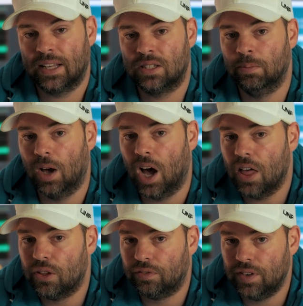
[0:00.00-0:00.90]
Got some
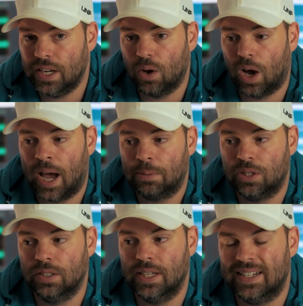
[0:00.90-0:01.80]
other video
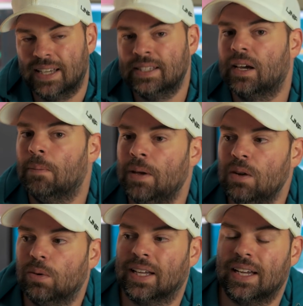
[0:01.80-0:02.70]
options. It doesn't
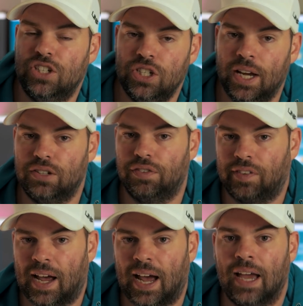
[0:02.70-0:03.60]
compete with like a
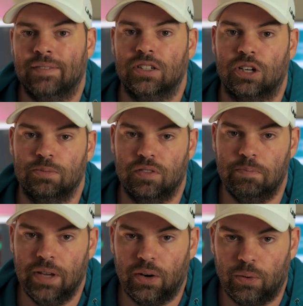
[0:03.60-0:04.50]
GH5 in terms
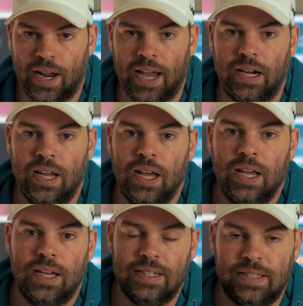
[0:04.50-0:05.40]
of bit rate
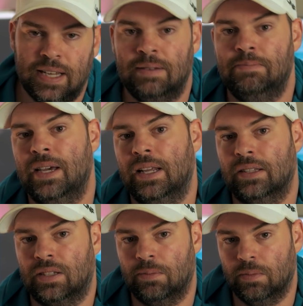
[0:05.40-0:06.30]
and 10-bit
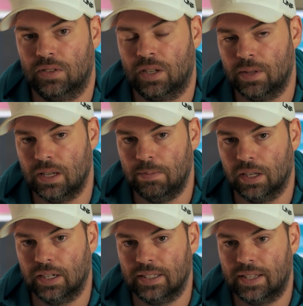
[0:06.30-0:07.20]
and some of the
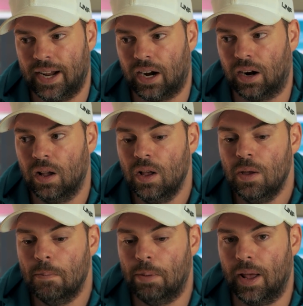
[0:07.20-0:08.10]
abilities there,
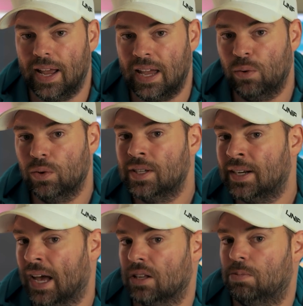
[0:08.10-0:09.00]
but it was
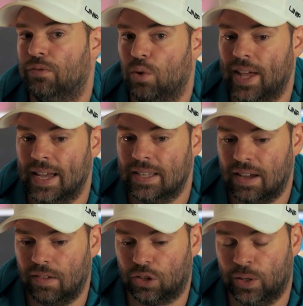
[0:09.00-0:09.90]
announced before the
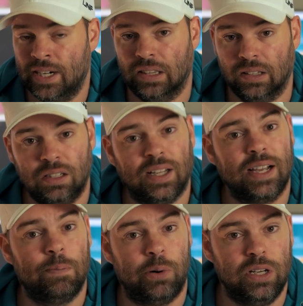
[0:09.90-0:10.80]
A7III, and it looked
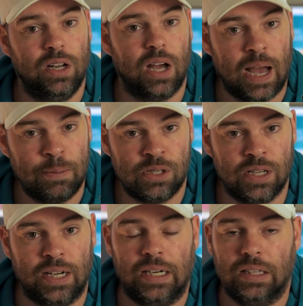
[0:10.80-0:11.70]
like a pretty good
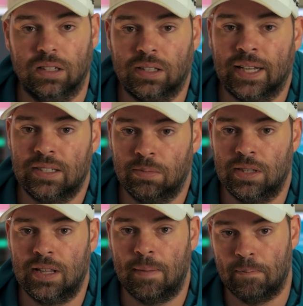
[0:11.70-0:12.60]
option, and it looked like
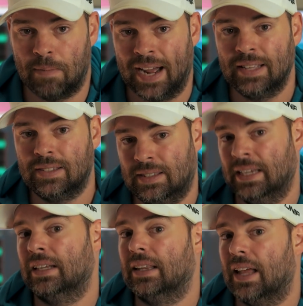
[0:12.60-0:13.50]
something that might
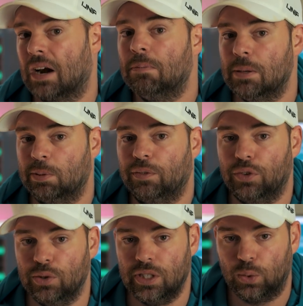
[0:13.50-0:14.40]
send a lot of people
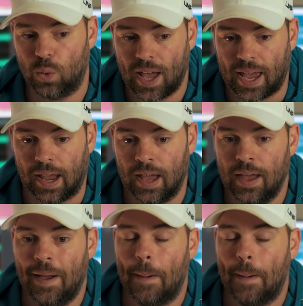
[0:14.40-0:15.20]
Fuji's way.